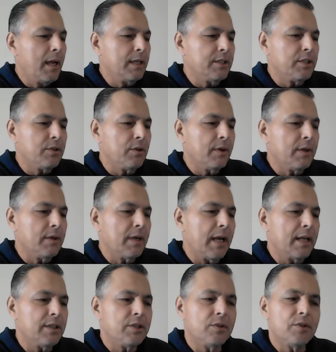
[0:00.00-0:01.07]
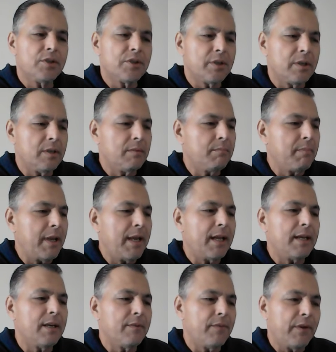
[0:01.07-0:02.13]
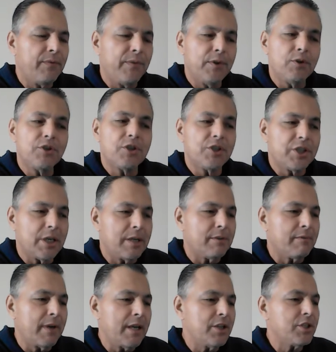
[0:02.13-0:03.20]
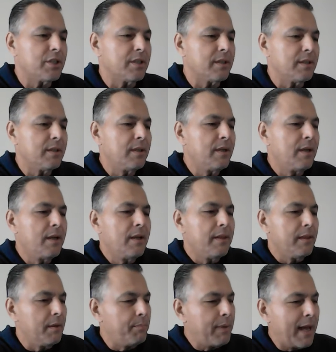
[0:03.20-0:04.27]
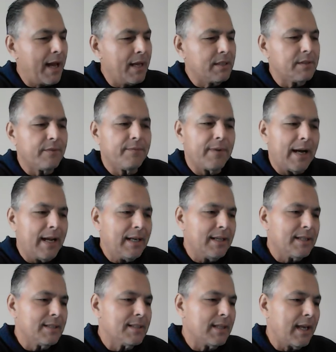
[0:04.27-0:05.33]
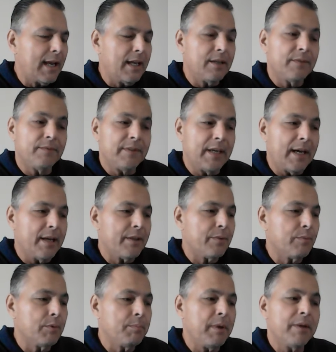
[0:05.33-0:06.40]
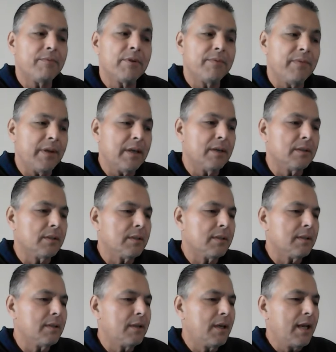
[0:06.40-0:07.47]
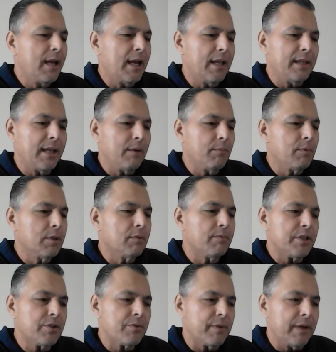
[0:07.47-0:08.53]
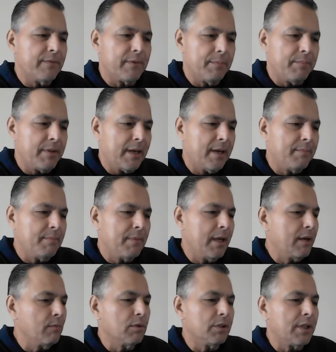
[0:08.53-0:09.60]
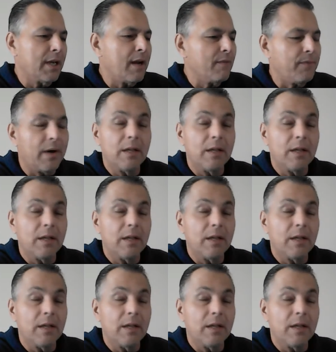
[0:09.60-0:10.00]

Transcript: And to, and to certain men of a future generation, the paths of violence and of death will be revealed, and they will retreat from them and will not